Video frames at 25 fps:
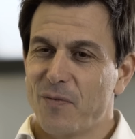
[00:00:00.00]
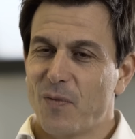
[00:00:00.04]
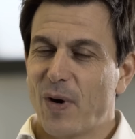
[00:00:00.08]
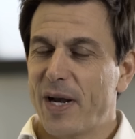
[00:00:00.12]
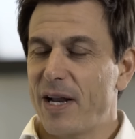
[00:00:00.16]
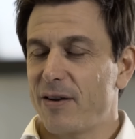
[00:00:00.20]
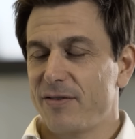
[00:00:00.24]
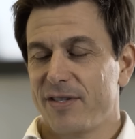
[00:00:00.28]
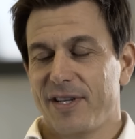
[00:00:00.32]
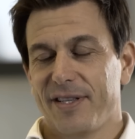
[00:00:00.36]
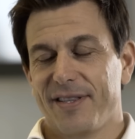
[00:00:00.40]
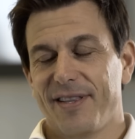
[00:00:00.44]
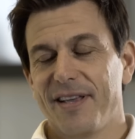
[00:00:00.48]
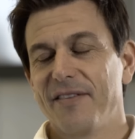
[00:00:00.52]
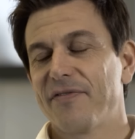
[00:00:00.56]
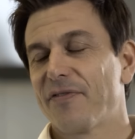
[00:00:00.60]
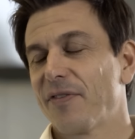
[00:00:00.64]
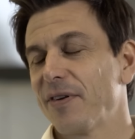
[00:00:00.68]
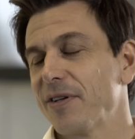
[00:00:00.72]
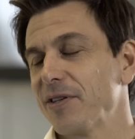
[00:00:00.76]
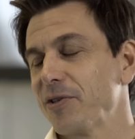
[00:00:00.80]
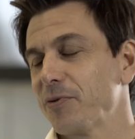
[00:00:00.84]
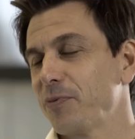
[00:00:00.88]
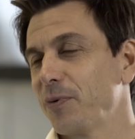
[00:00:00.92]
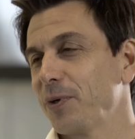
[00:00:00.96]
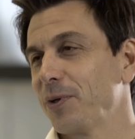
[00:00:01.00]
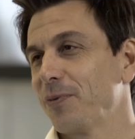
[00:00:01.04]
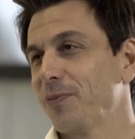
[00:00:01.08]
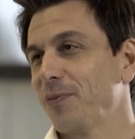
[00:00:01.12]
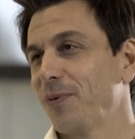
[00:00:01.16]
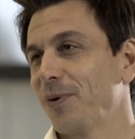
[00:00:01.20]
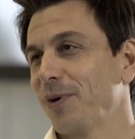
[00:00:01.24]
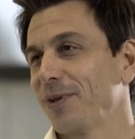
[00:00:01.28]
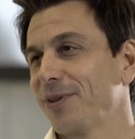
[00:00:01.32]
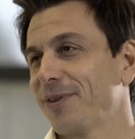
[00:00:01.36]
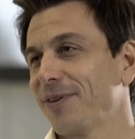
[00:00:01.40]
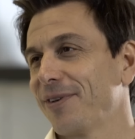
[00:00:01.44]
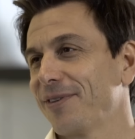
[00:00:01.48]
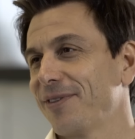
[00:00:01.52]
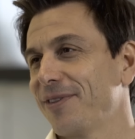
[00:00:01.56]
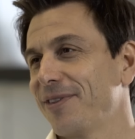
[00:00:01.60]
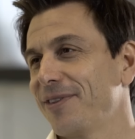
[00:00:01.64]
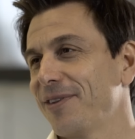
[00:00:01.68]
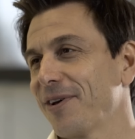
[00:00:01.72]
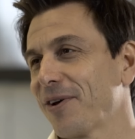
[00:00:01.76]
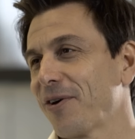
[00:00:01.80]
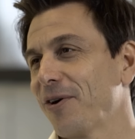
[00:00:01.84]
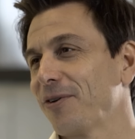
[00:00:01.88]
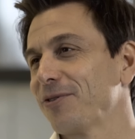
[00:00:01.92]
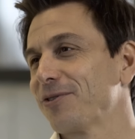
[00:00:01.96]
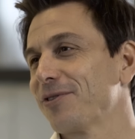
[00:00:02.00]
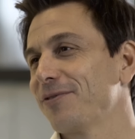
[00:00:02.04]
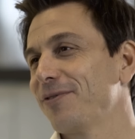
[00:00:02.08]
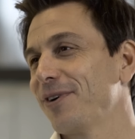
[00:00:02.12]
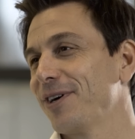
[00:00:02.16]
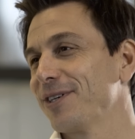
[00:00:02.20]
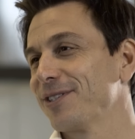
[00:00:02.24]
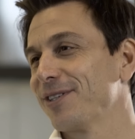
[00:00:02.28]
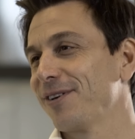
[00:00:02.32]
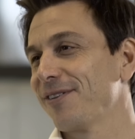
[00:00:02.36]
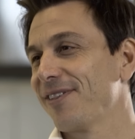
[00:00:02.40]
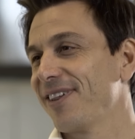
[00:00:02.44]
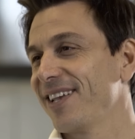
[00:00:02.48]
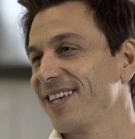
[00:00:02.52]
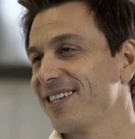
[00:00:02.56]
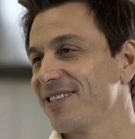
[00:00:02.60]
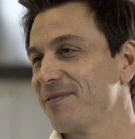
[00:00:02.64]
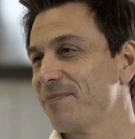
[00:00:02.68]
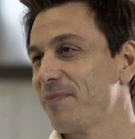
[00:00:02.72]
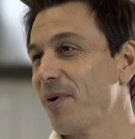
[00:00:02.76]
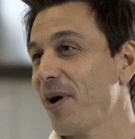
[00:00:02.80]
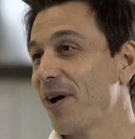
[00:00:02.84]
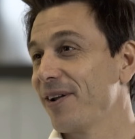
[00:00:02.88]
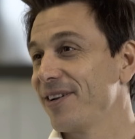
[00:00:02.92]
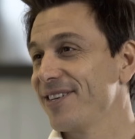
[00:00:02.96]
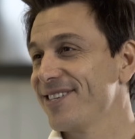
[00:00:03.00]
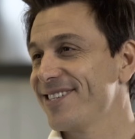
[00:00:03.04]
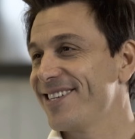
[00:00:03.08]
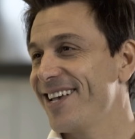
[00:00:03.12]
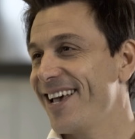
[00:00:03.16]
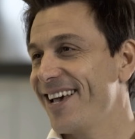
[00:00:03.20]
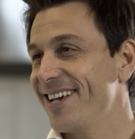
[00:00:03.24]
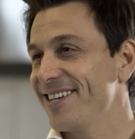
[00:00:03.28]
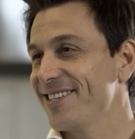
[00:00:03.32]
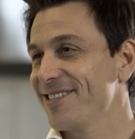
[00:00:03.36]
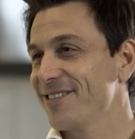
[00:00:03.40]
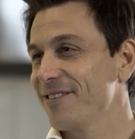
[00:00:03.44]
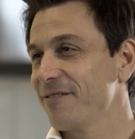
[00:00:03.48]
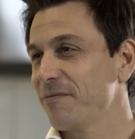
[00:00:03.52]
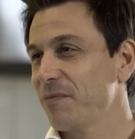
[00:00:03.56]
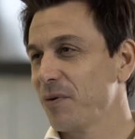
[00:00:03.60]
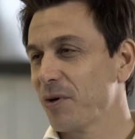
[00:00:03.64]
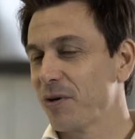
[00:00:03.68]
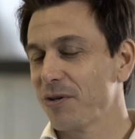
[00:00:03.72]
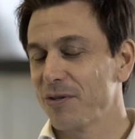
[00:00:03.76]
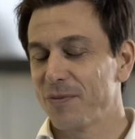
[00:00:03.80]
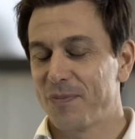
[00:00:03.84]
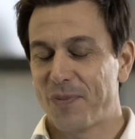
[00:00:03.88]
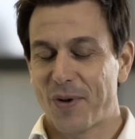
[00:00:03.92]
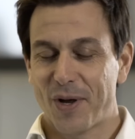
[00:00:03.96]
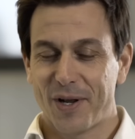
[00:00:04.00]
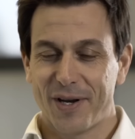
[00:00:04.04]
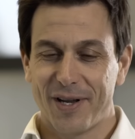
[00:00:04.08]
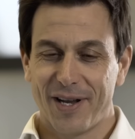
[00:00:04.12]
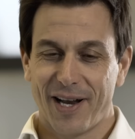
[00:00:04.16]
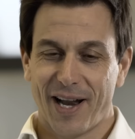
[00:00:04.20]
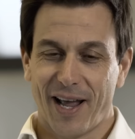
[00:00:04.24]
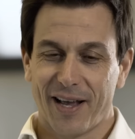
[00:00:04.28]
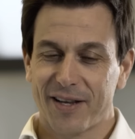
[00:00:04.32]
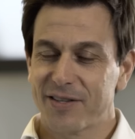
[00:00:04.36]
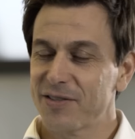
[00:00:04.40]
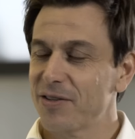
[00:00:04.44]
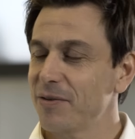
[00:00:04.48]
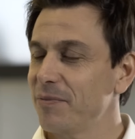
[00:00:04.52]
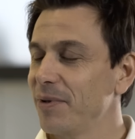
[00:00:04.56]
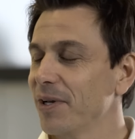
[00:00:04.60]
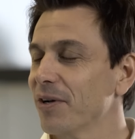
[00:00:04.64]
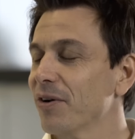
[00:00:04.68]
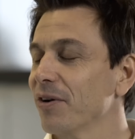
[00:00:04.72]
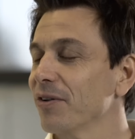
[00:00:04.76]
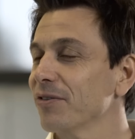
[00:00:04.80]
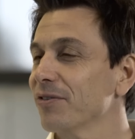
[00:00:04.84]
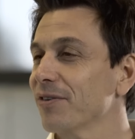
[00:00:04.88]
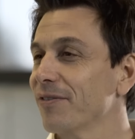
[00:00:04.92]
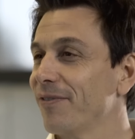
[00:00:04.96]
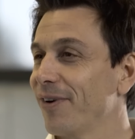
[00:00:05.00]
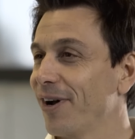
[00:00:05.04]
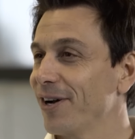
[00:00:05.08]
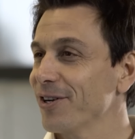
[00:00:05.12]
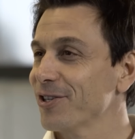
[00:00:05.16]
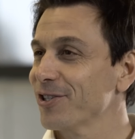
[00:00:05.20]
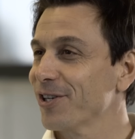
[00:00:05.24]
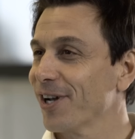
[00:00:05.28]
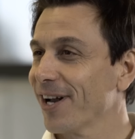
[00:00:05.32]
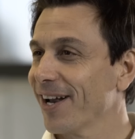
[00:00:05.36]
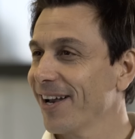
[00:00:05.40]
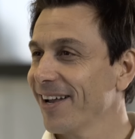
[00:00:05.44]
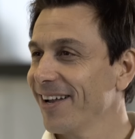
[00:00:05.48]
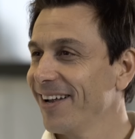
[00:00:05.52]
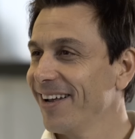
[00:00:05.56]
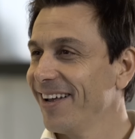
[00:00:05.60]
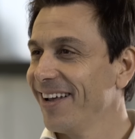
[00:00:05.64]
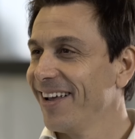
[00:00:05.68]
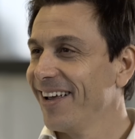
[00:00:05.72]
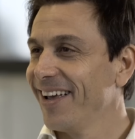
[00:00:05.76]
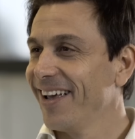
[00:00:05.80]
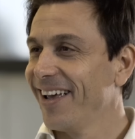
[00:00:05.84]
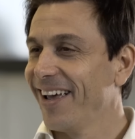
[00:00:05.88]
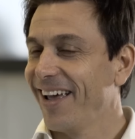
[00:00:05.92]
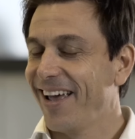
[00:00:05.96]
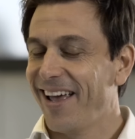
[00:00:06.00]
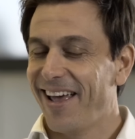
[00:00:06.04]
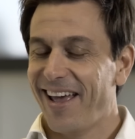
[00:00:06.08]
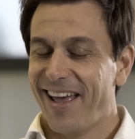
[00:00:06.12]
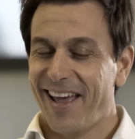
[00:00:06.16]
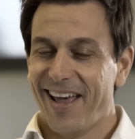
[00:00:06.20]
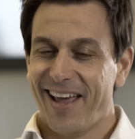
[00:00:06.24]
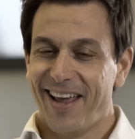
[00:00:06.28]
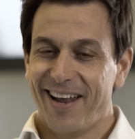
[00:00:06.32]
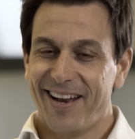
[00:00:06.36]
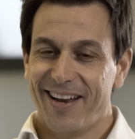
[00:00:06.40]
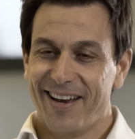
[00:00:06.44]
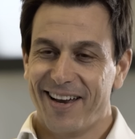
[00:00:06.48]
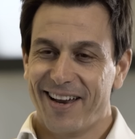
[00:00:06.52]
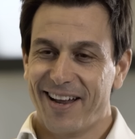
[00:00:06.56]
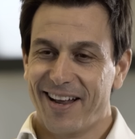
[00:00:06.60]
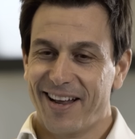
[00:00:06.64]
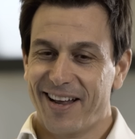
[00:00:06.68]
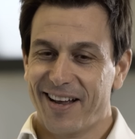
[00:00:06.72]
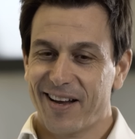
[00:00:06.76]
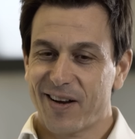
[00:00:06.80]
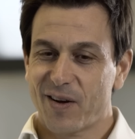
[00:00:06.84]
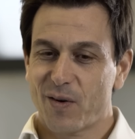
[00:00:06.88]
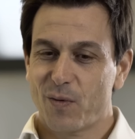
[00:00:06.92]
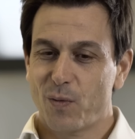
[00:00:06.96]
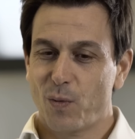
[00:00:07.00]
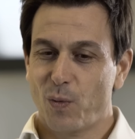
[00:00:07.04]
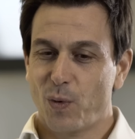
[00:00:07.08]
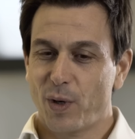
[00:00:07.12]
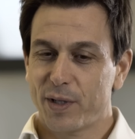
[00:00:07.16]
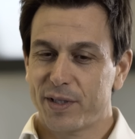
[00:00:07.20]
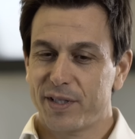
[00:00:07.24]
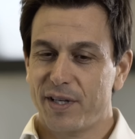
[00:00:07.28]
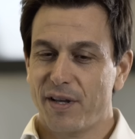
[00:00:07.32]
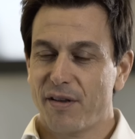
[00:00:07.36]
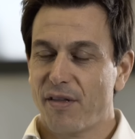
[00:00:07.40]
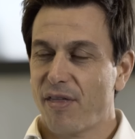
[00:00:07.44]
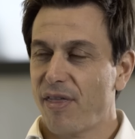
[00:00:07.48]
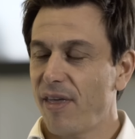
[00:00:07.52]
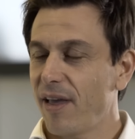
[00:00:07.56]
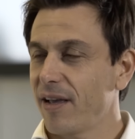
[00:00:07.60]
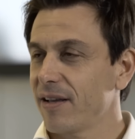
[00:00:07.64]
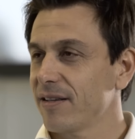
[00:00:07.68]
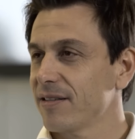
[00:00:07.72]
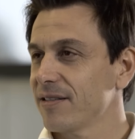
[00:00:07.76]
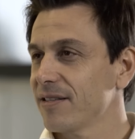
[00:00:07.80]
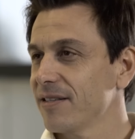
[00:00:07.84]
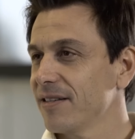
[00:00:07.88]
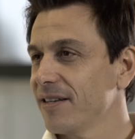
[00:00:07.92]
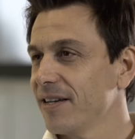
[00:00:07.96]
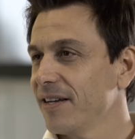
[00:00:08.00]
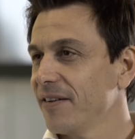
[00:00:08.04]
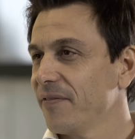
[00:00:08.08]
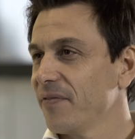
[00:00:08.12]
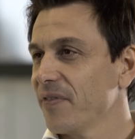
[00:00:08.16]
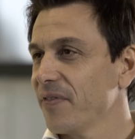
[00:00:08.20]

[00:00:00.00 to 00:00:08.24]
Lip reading: Well, there's a difference with what the controversial things Bernie says, because Bernie likes to be controversial, and what he thinks.